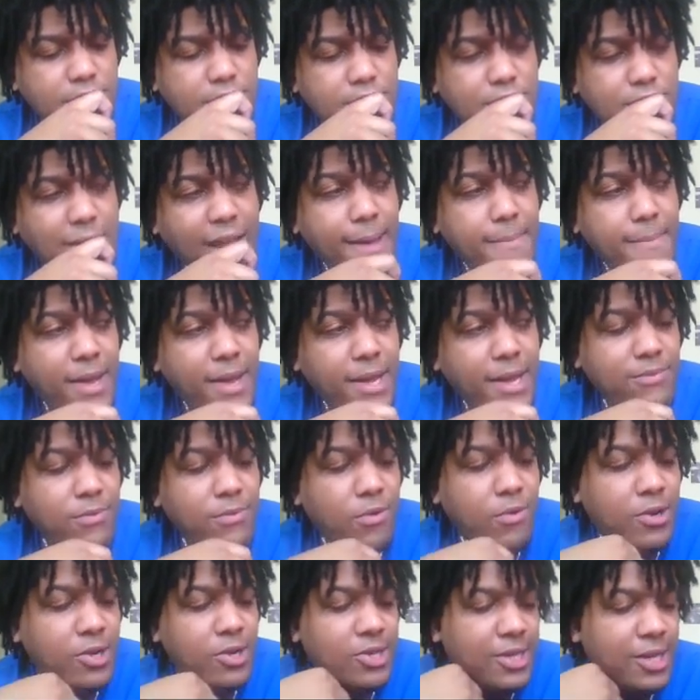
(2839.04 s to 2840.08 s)
That makes
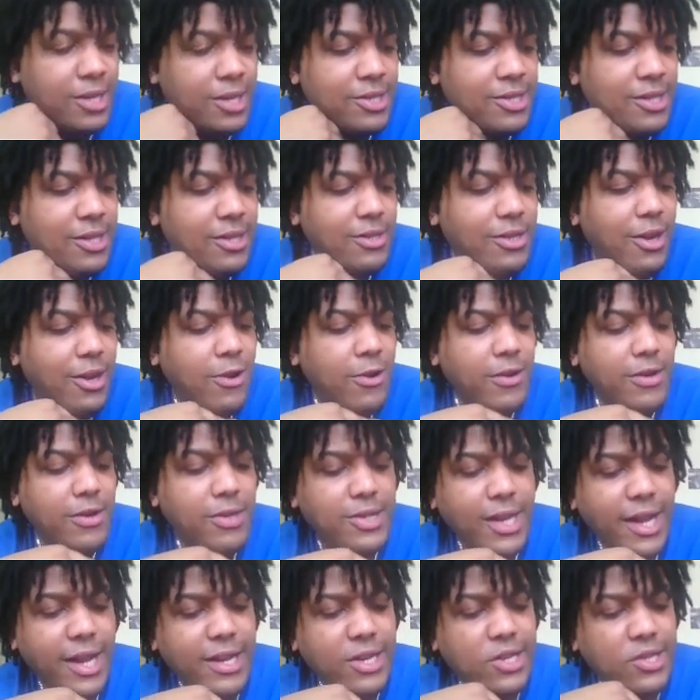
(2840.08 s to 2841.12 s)
more sense than her and
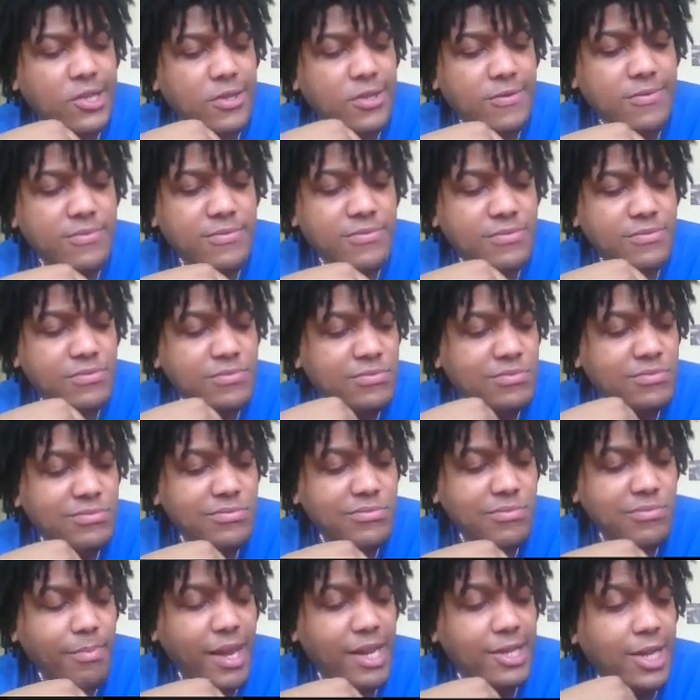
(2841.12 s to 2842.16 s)
Sasha.
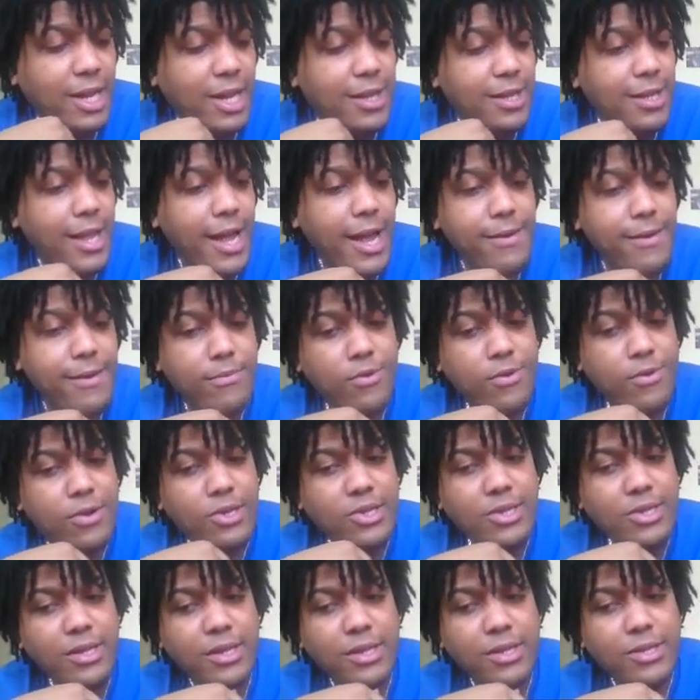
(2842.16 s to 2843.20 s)
Makes a lot more
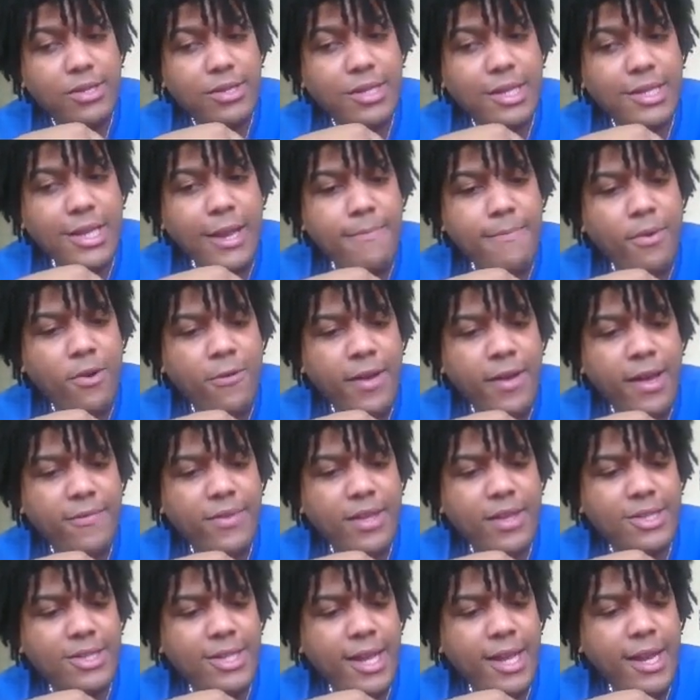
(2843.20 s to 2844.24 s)
sense because they both have
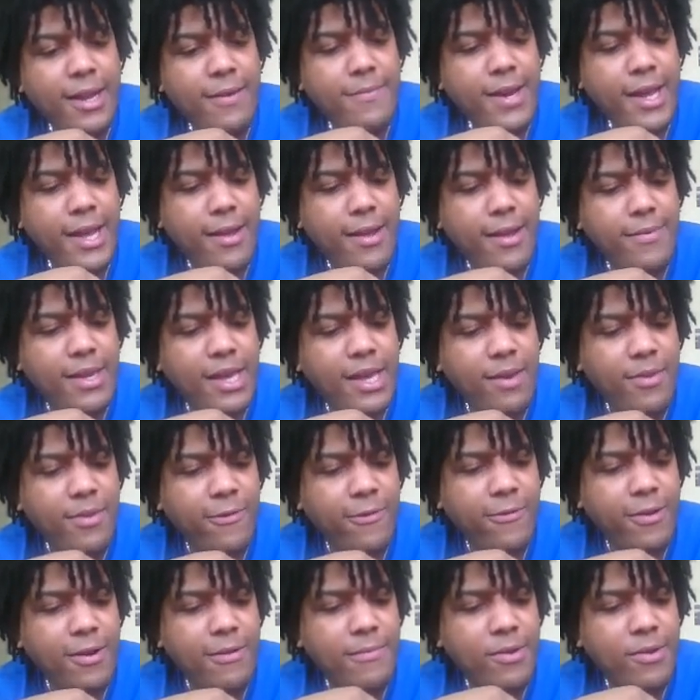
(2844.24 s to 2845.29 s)
the same damn
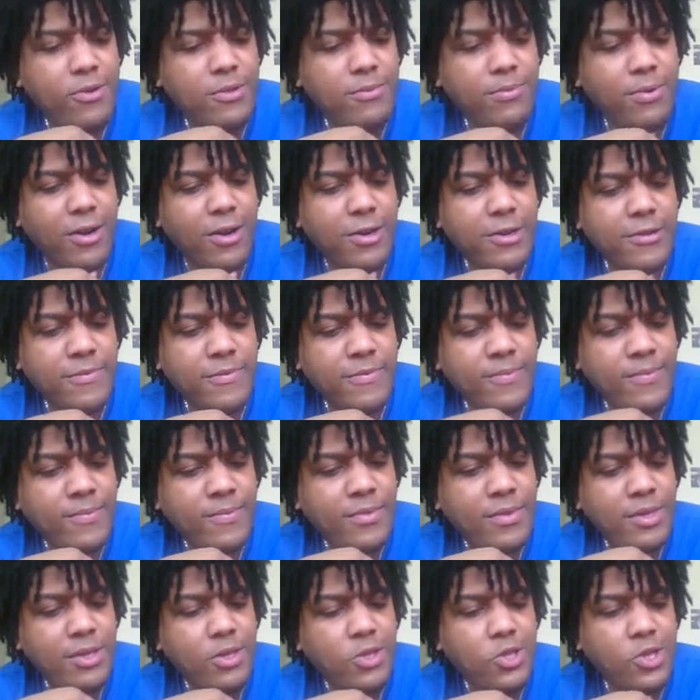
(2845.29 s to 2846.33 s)
gimmick for the most part.
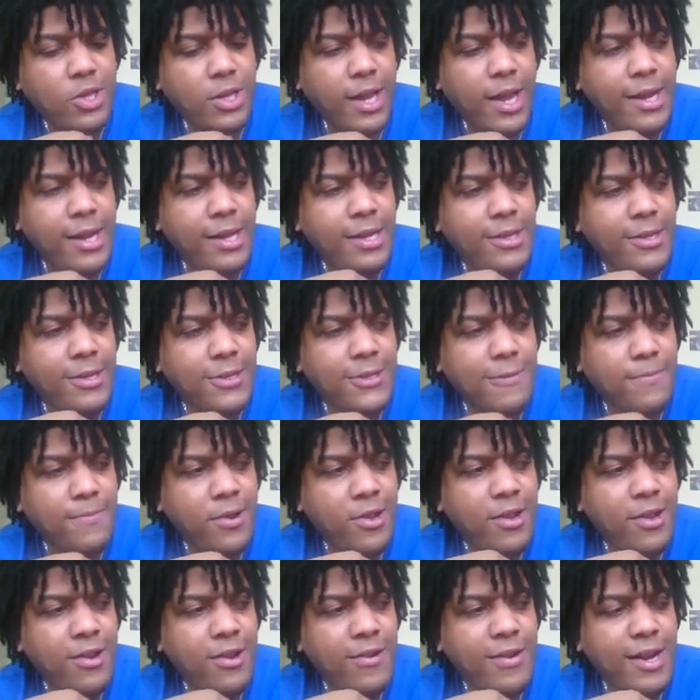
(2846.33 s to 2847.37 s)
Genetically
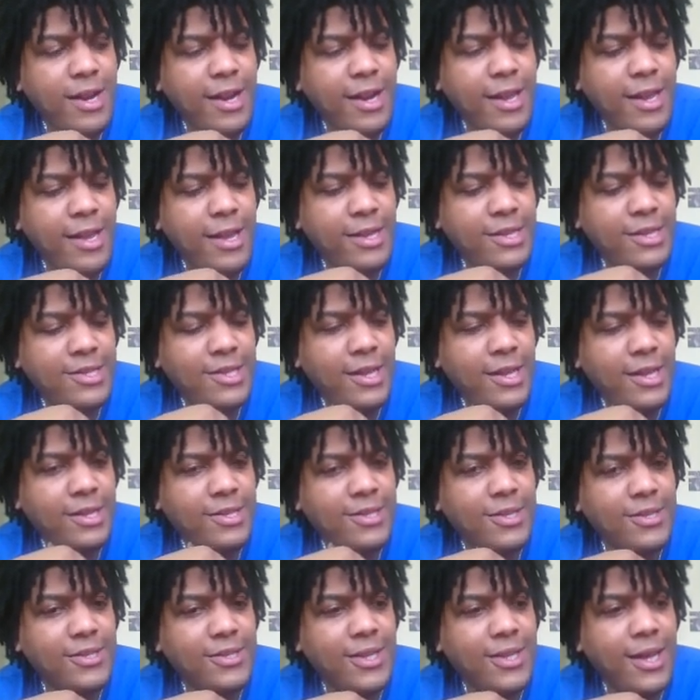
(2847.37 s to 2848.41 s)
superior and an EST
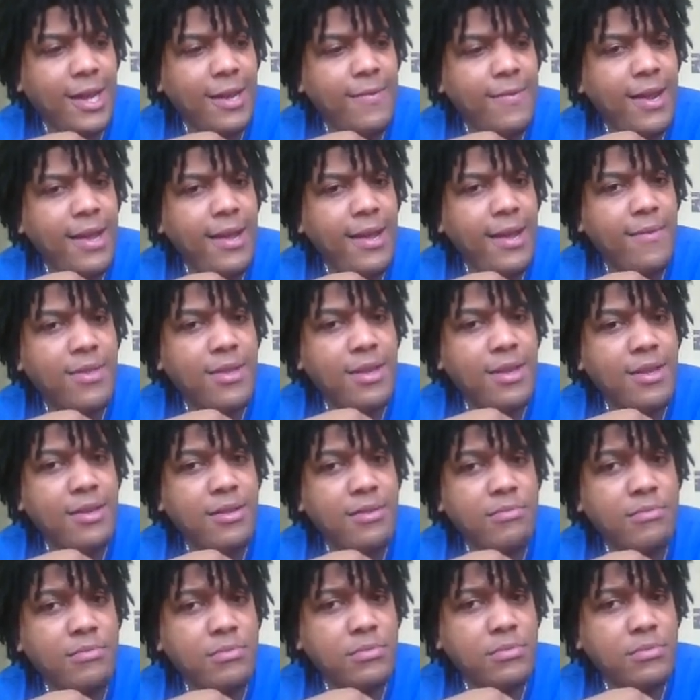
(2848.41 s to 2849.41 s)
is the same damn thing.